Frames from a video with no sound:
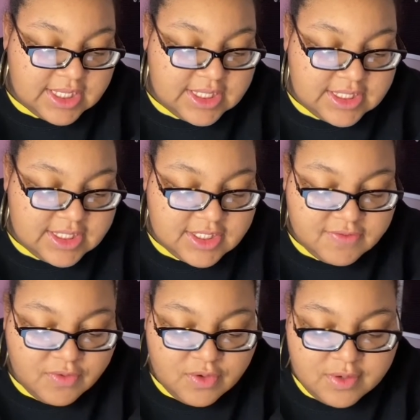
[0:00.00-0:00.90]
This is
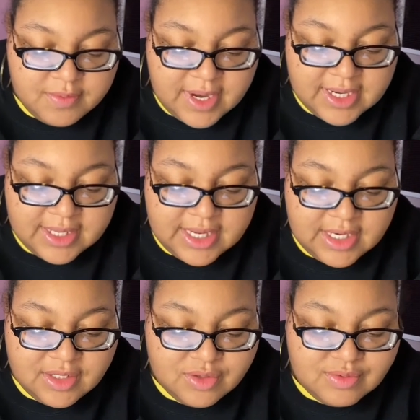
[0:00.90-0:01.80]
for
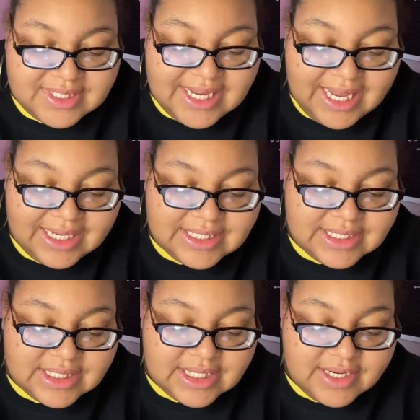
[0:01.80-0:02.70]
highlighting through
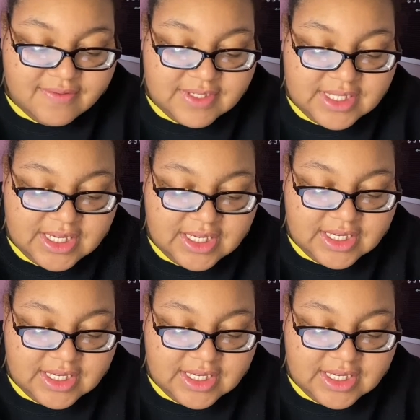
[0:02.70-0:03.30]
text and everything,